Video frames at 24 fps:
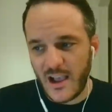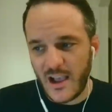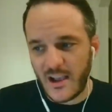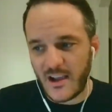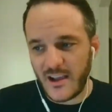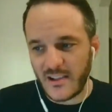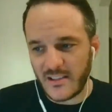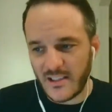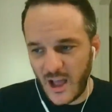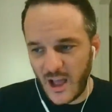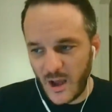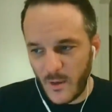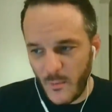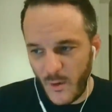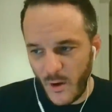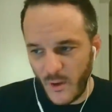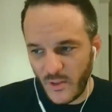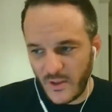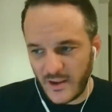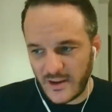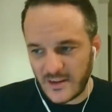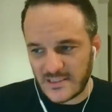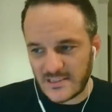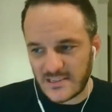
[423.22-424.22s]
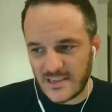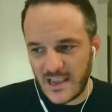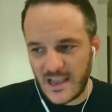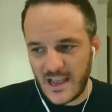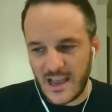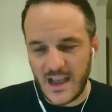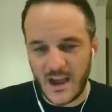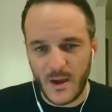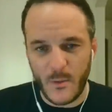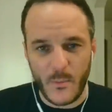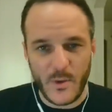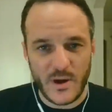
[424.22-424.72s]
Kalel
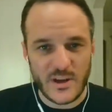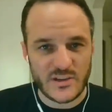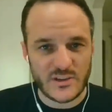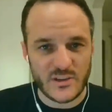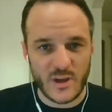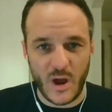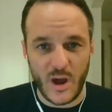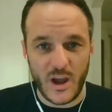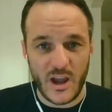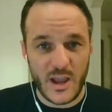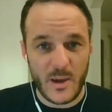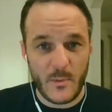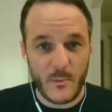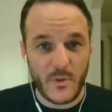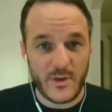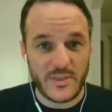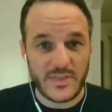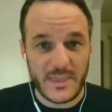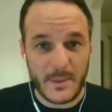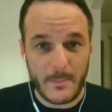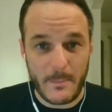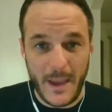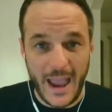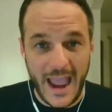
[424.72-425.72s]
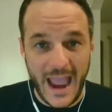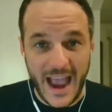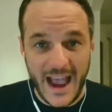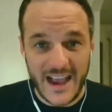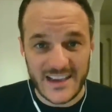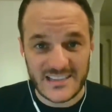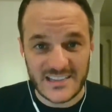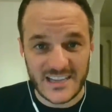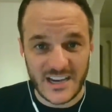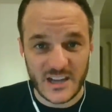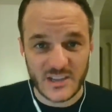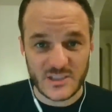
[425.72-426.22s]
Mullings, we saw him with the
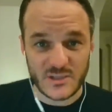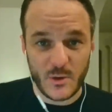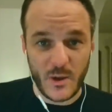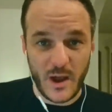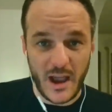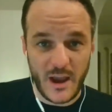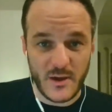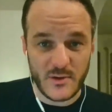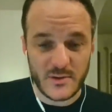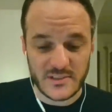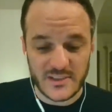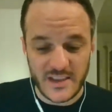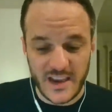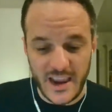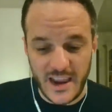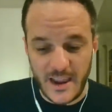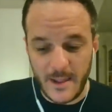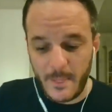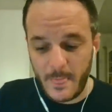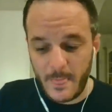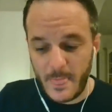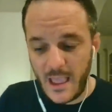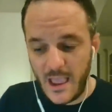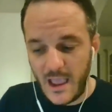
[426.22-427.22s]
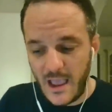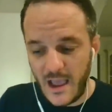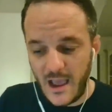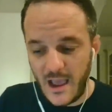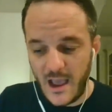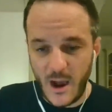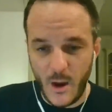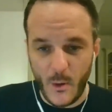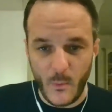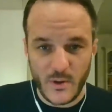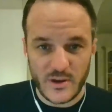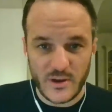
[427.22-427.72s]
pass against Ohio State.
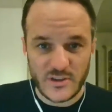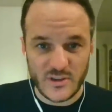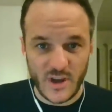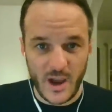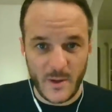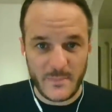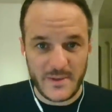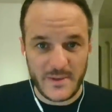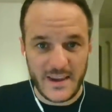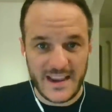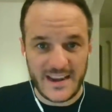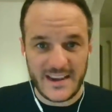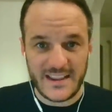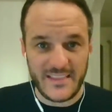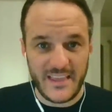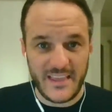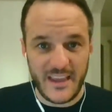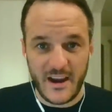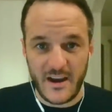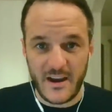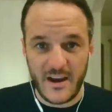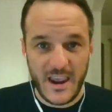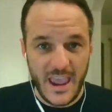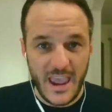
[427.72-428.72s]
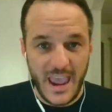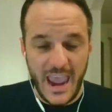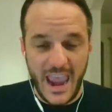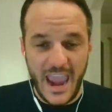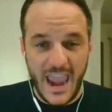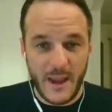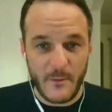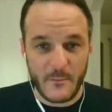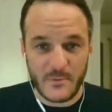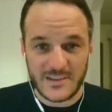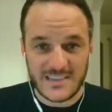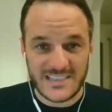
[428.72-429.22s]
We saw him get in there
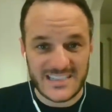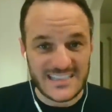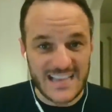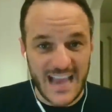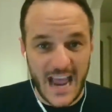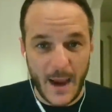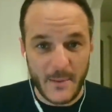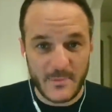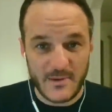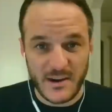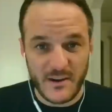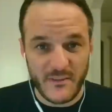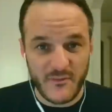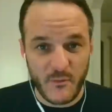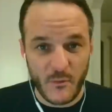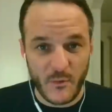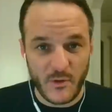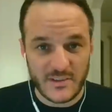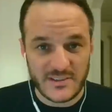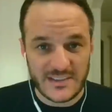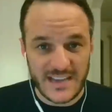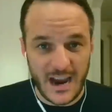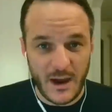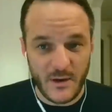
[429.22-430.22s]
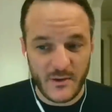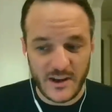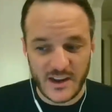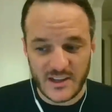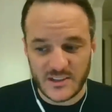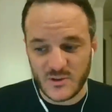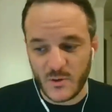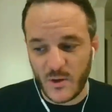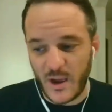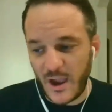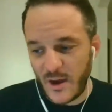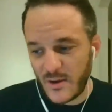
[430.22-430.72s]
and was stopped on a fourth down
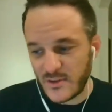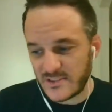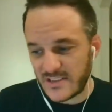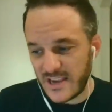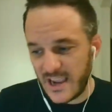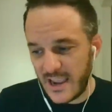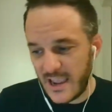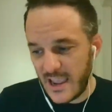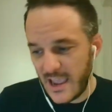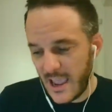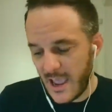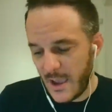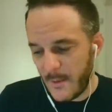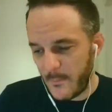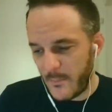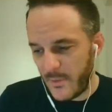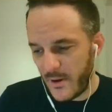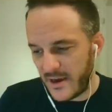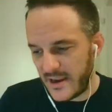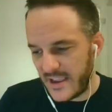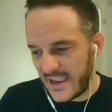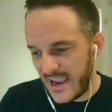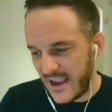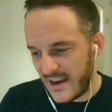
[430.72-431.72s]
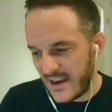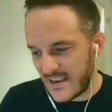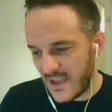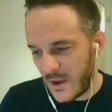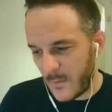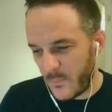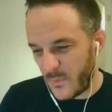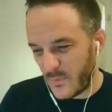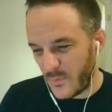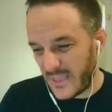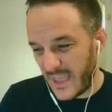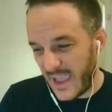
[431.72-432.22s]
against Ohio State. But he ended
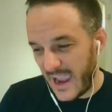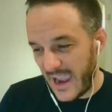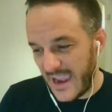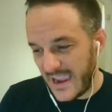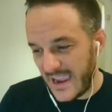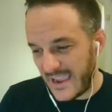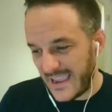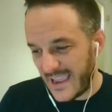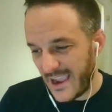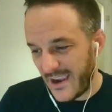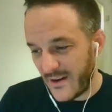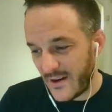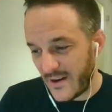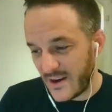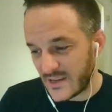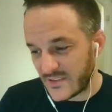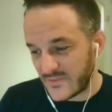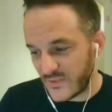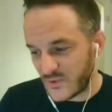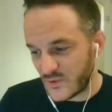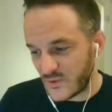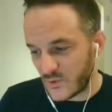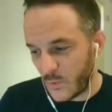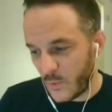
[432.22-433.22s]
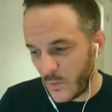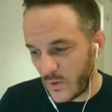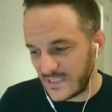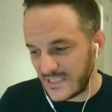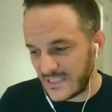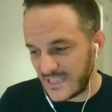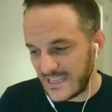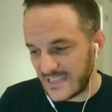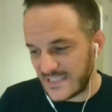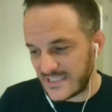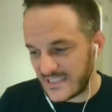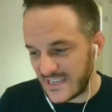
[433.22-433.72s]
up with 8 carries for
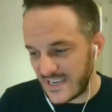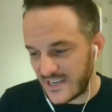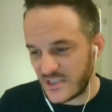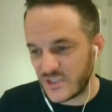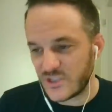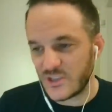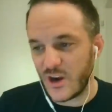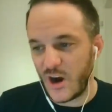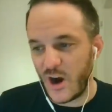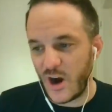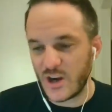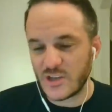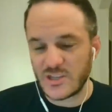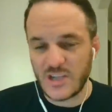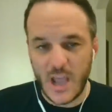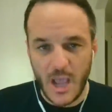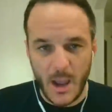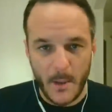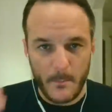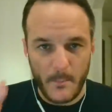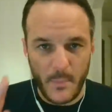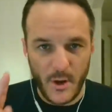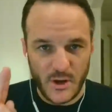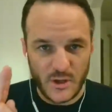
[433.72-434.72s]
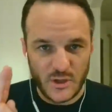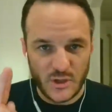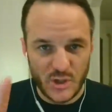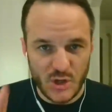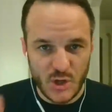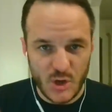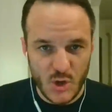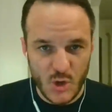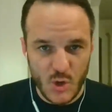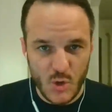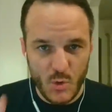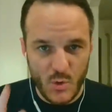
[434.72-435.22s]
26 yards, but
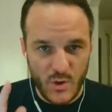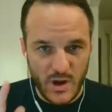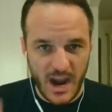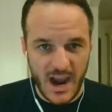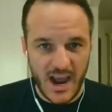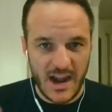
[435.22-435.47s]
two